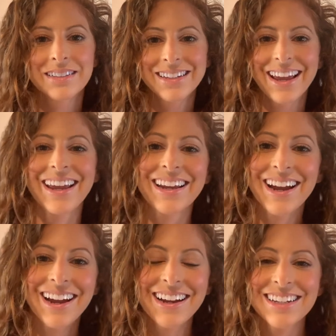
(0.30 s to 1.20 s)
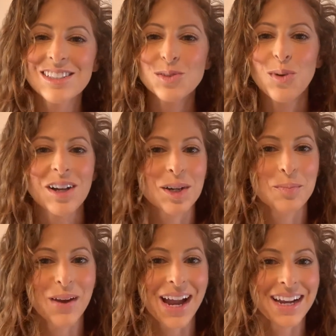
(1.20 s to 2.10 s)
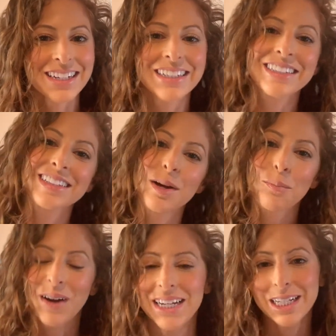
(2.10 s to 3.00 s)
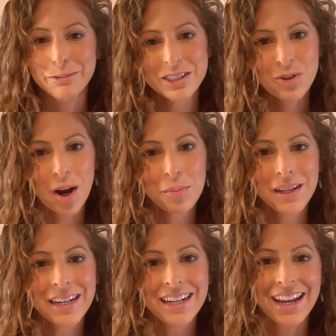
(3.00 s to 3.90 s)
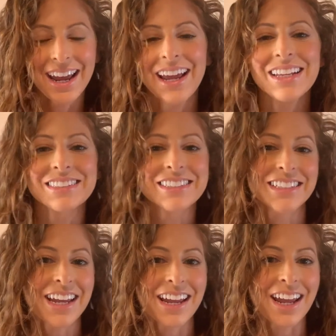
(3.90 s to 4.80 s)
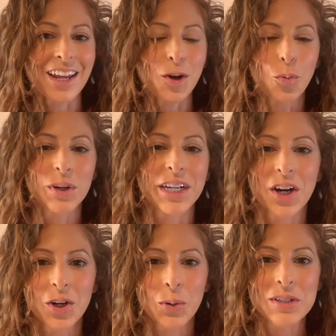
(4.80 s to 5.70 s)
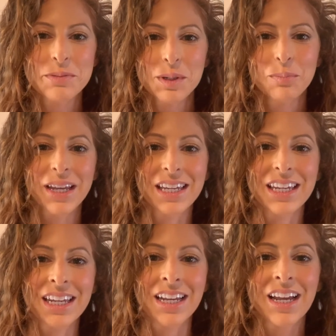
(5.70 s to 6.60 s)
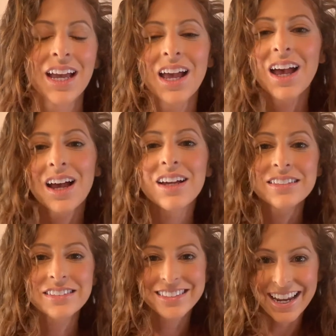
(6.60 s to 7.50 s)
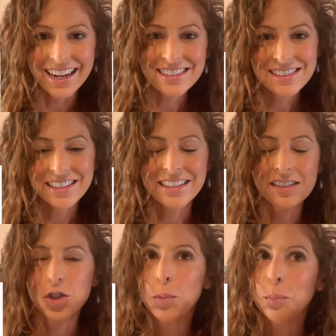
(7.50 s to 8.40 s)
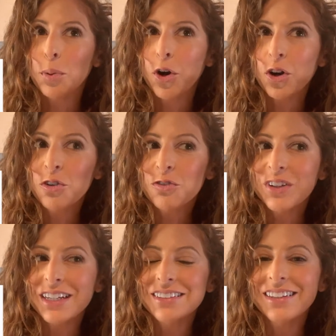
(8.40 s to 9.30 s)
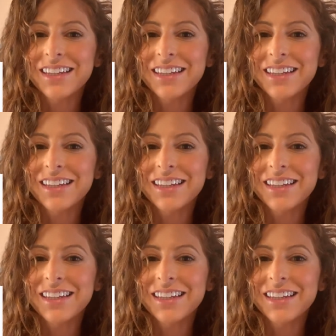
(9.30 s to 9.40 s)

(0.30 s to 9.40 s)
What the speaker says: Hey guys, welcome back. My name is Robin and today we are going to be baking Tasty's perfect